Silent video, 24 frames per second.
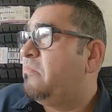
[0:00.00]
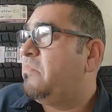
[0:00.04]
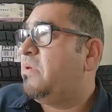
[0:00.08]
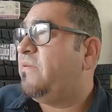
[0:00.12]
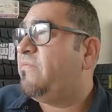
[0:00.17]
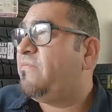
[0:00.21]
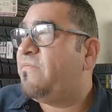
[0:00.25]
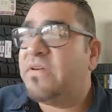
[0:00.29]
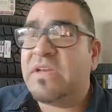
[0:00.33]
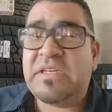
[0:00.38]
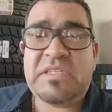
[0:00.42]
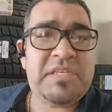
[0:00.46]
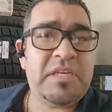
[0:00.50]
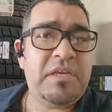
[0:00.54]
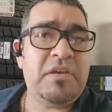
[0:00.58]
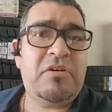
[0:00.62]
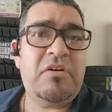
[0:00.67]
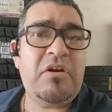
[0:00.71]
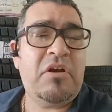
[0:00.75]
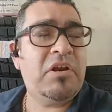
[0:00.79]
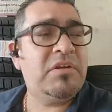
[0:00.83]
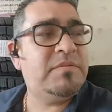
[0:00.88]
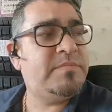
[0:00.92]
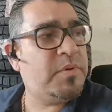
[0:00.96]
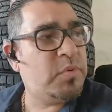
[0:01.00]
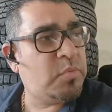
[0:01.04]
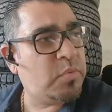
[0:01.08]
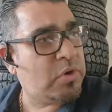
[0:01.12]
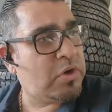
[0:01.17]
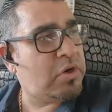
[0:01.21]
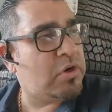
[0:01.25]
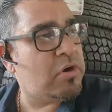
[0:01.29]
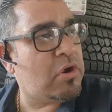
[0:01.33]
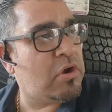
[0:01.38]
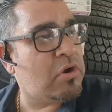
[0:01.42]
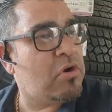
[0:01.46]
Me fixing cars, me
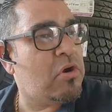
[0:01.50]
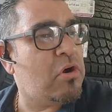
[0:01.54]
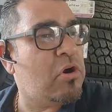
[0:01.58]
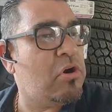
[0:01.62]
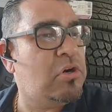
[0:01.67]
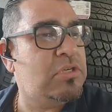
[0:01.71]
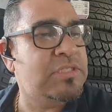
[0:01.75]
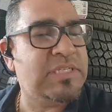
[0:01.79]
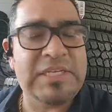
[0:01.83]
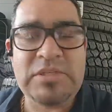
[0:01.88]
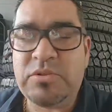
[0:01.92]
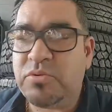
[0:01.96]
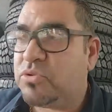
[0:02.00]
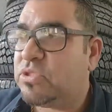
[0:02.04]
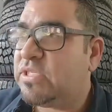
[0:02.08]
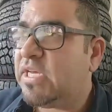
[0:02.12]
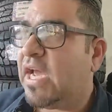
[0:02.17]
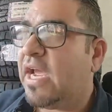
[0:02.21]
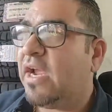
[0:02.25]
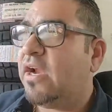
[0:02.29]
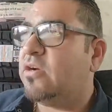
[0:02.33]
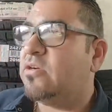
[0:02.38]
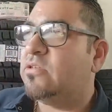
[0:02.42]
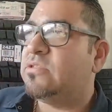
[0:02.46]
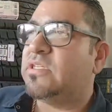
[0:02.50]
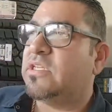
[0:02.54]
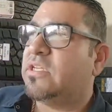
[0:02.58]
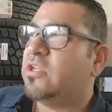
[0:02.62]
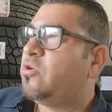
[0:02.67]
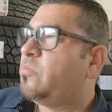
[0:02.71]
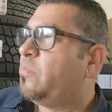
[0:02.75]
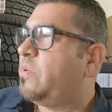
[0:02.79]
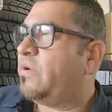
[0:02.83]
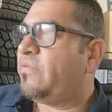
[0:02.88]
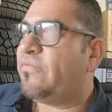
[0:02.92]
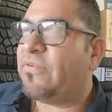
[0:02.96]
working on cars. I do tires, a
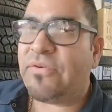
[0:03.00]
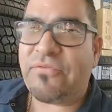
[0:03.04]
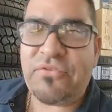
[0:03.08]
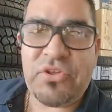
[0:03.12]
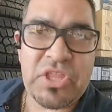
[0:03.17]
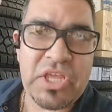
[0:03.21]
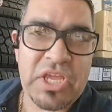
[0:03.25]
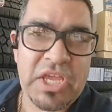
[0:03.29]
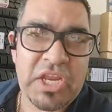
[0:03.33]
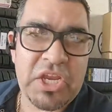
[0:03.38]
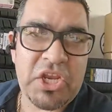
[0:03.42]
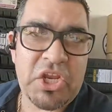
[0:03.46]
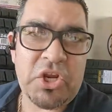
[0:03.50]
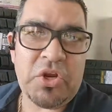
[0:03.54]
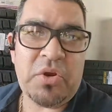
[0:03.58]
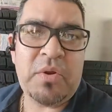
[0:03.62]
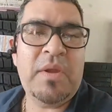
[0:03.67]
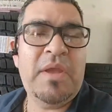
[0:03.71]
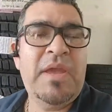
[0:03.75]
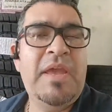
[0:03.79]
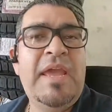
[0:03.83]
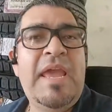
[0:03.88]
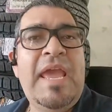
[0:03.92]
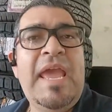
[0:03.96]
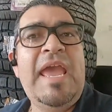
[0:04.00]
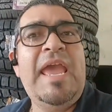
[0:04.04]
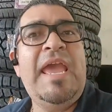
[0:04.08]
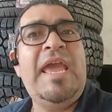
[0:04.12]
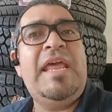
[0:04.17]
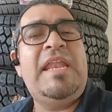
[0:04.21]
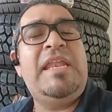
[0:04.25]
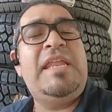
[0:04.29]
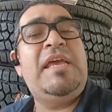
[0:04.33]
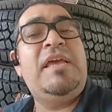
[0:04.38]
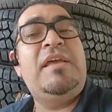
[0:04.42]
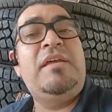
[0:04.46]
little bit of everything in here,
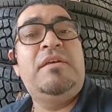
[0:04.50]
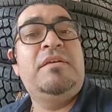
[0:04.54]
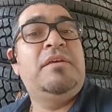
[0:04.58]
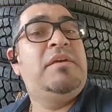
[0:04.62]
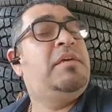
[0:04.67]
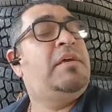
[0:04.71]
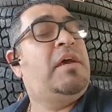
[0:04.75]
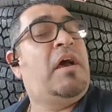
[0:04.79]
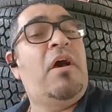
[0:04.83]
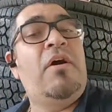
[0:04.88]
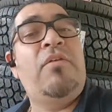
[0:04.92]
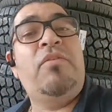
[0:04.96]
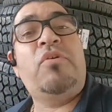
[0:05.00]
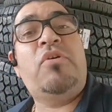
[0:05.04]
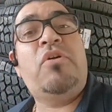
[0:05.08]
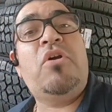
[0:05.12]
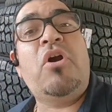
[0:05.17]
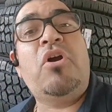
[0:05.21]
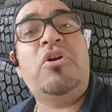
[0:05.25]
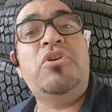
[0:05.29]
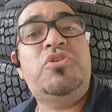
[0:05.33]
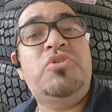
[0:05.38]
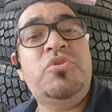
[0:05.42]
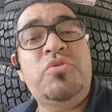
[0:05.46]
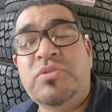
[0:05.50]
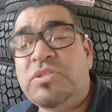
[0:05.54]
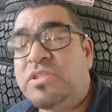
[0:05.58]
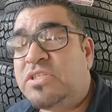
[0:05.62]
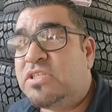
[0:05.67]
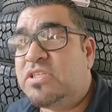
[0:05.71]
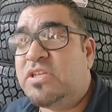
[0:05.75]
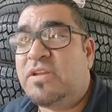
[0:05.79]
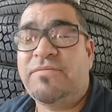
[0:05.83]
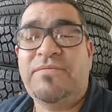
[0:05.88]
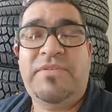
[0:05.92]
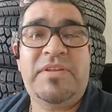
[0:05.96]
and all the car shows
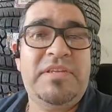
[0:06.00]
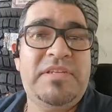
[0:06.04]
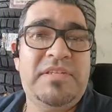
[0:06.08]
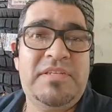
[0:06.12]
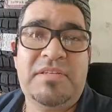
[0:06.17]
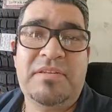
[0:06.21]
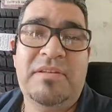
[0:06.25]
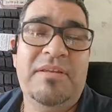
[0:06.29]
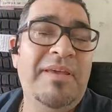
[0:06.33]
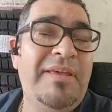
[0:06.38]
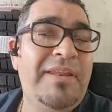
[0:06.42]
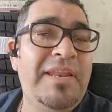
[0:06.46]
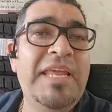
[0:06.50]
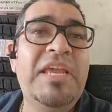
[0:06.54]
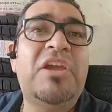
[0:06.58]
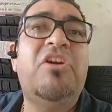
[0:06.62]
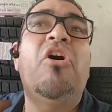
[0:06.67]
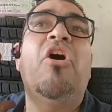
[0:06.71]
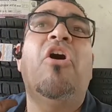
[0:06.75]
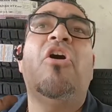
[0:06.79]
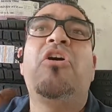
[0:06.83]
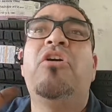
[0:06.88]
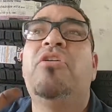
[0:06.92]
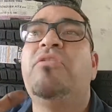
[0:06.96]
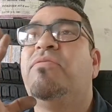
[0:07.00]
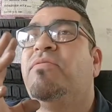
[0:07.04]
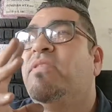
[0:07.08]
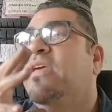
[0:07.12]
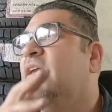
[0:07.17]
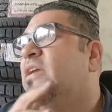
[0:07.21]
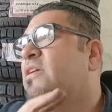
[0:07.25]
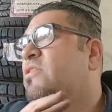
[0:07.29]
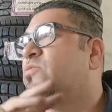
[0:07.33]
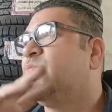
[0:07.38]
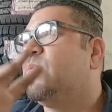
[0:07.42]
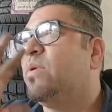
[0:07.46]
and stuff, any car
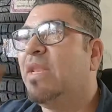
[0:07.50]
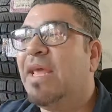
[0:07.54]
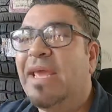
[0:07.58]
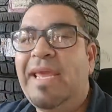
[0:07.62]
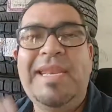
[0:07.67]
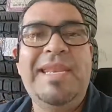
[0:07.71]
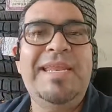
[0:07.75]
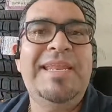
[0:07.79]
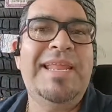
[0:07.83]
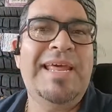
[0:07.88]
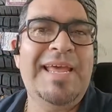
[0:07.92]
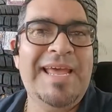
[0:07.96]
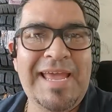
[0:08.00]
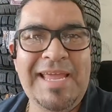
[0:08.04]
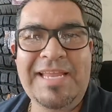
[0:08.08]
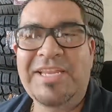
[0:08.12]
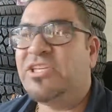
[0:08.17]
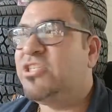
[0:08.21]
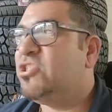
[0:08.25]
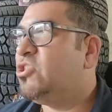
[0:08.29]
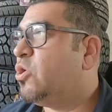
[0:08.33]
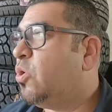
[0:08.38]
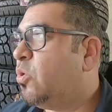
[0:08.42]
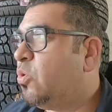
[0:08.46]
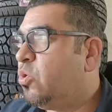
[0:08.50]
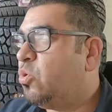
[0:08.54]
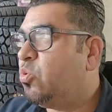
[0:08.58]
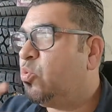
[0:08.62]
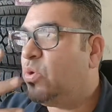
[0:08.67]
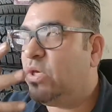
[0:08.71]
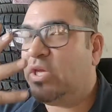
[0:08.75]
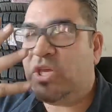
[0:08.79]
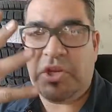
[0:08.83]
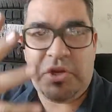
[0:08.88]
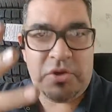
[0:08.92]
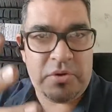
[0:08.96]
things related, I show you
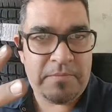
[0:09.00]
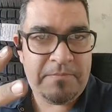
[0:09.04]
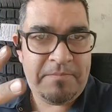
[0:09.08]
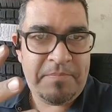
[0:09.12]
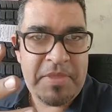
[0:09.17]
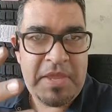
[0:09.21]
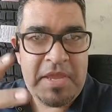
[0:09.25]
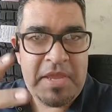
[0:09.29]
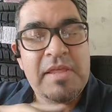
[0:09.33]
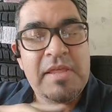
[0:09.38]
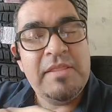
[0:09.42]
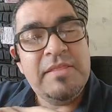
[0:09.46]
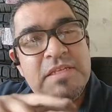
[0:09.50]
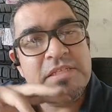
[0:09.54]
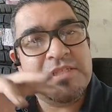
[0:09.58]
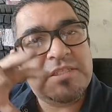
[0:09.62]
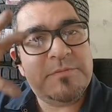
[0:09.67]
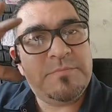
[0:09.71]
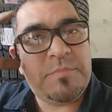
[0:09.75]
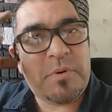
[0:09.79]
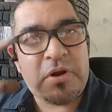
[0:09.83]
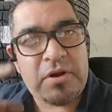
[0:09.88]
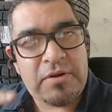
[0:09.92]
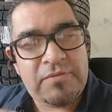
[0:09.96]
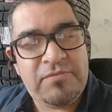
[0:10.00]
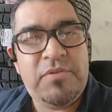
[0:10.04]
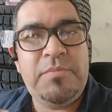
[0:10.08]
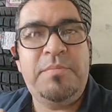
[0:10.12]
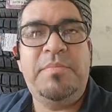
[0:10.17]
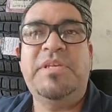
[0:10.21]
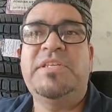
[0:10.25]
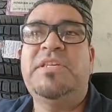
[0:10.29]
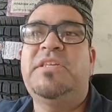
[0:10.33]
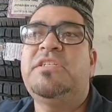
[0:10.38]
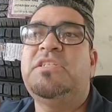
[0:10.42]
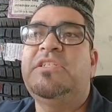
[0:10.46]
here. This is part of the
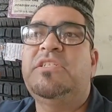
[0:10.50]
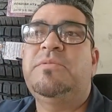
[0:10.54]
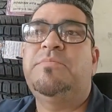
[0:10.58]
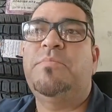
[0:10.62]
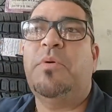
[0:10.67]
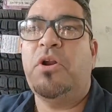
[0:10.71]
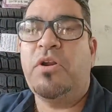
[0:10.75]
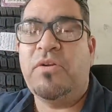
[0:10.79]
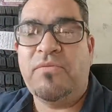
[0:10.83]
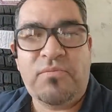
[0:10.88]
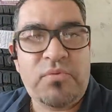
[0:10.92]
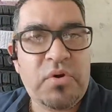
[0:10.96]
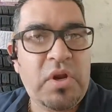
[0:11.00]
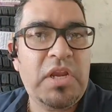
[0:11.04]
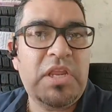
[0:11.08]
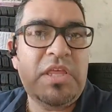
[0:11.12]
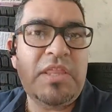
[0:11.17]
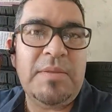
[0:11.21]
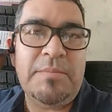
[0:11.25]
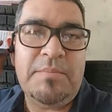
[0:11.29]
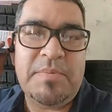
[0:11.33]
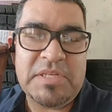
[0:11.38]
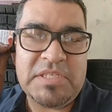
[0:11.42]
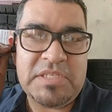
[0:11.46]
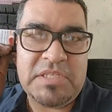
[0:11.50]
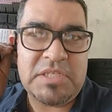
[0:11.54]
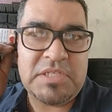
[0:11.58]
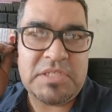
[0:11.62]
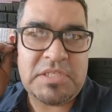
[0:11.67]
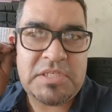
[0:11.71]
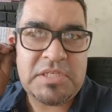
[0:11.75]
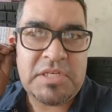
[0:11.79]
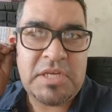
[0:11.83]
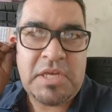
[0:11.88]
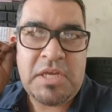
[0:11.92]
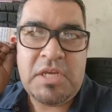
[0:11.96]
business, part of running the
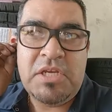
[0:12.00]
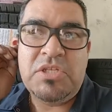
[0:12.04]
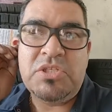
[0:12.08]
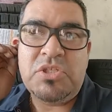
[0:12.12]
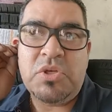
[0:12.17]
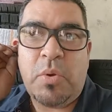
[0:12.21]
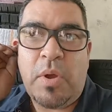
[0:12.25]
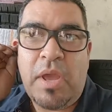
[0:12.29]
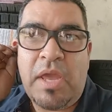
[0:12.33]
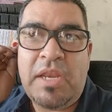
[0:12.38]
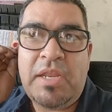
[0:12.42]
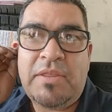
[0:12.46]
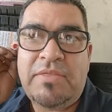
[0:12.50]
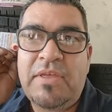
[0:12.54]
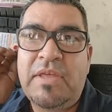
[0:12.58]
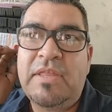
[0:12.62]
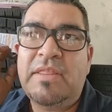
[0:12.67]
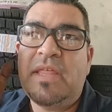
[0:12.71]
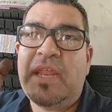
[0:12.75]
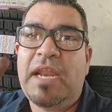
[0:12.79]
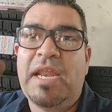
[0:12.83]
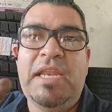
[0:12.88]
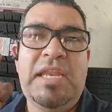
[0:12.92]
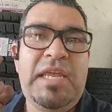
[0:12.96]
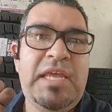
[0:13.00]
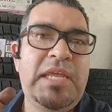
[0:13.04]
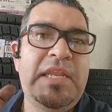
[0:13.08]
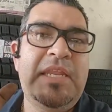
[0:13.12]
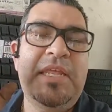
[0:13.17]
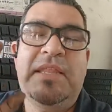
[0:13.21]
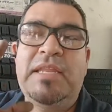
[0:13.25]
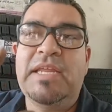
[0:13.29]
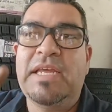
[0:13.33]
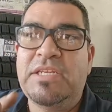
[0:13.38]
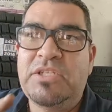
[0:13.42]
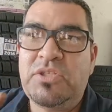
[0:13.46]
business. So anything that I need
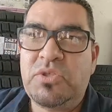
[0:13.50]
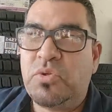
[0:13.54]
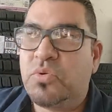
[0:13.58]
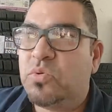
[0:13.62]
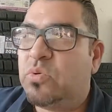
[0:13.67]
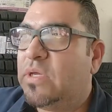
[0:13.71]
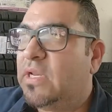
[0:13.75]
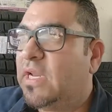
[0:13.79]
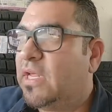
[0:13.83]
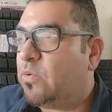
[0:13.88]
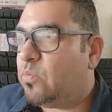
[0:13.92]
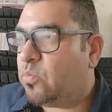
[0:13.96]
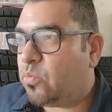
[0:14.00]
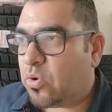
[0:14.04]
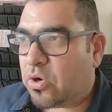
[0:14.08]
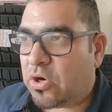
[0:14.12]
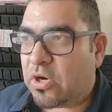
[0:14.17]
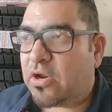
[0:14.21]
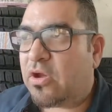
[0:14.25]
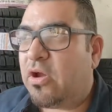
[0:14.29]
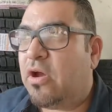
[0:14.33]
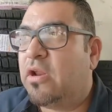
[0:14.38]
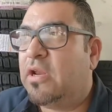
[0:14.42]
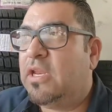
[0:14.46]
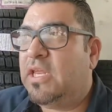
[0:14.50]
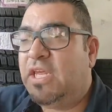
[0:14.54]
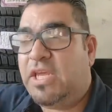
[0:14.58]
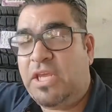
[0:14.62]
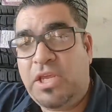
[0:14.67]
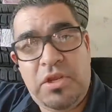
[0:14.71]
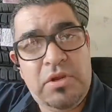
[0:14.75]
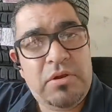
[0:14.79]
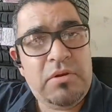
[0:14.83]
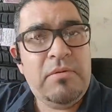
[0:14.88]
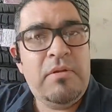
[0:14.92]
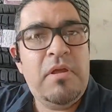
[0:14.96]
and I do and I work on
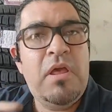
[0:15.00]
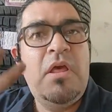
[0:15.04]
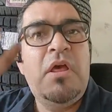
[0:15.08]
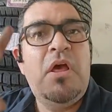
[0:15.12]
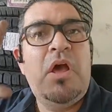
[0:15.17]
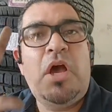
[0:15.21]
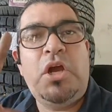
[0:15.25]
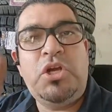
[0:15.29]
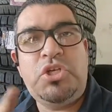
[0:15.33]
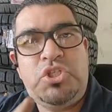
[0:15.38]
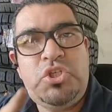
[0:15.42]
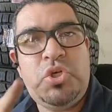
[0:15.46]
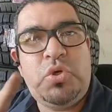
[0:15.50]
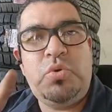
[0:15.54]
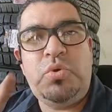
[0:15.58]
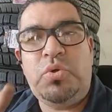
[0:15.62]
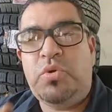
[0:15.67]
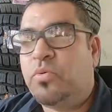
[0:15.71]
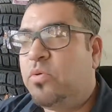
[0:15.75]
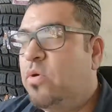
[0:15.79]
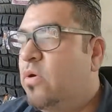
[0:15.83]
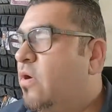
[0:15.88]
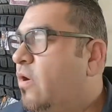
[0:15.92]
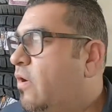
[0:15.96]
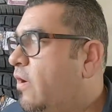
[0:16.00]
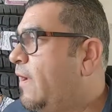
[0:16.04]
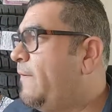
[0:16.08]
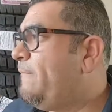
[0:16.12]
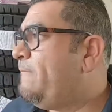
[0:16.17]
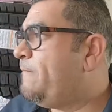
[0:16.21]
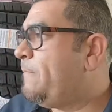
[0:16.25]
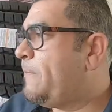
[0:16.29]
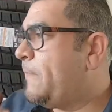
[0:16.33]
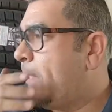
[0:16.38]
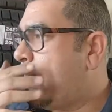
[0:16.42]
here, I'll show you, all right?